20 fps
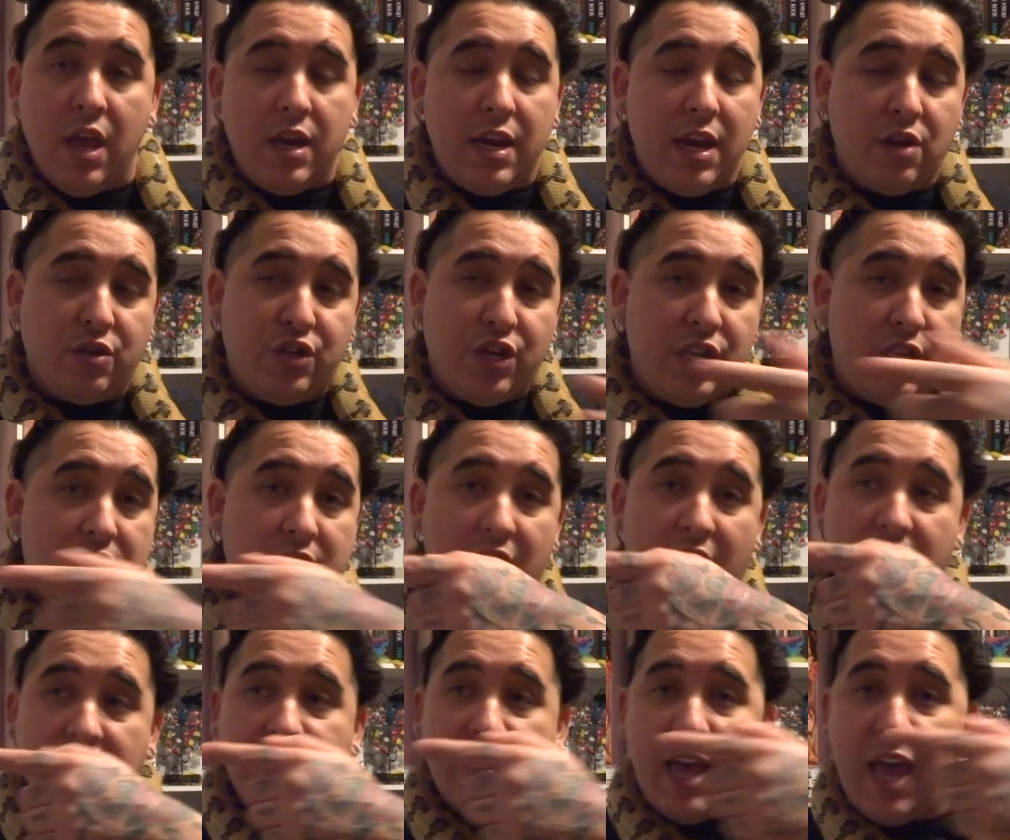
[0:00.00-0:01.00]
Now, she
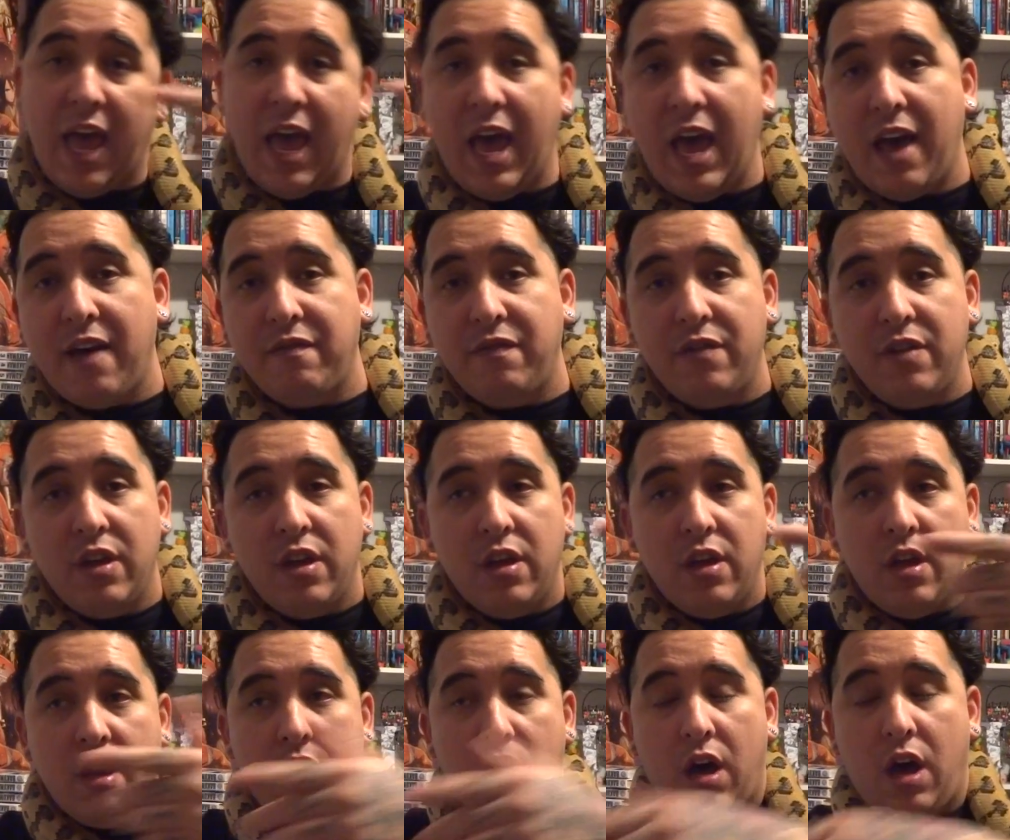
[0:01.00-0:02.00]
does have,
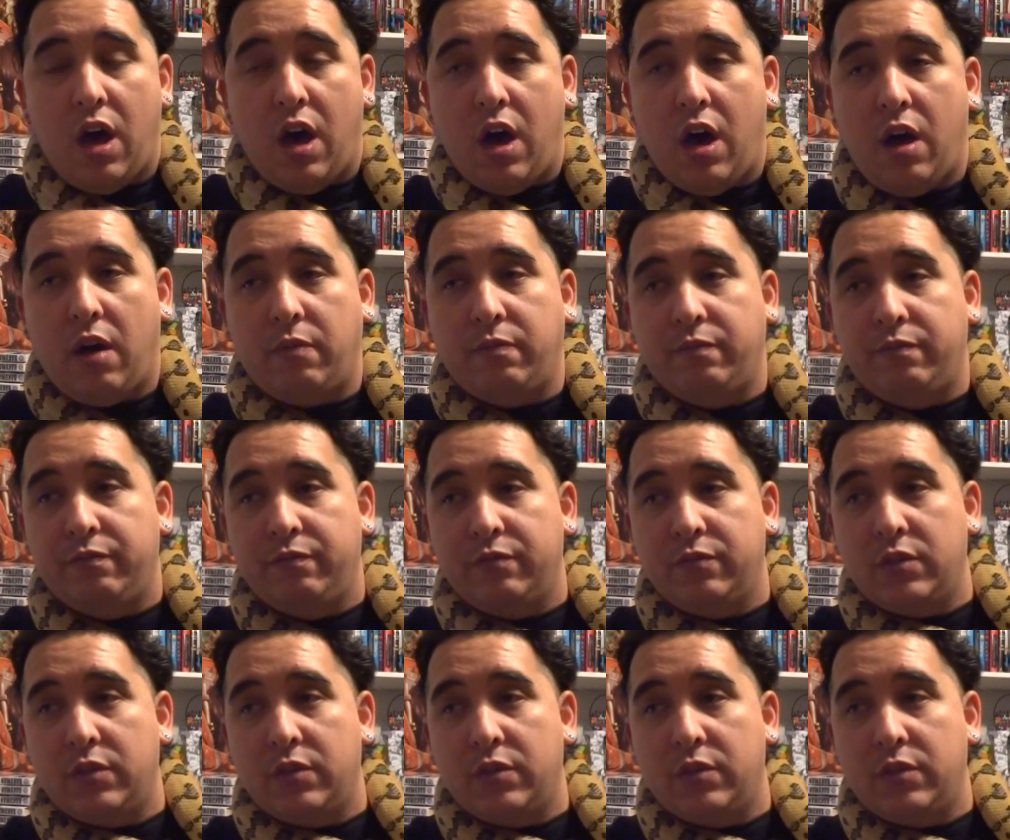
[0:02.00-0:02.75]
I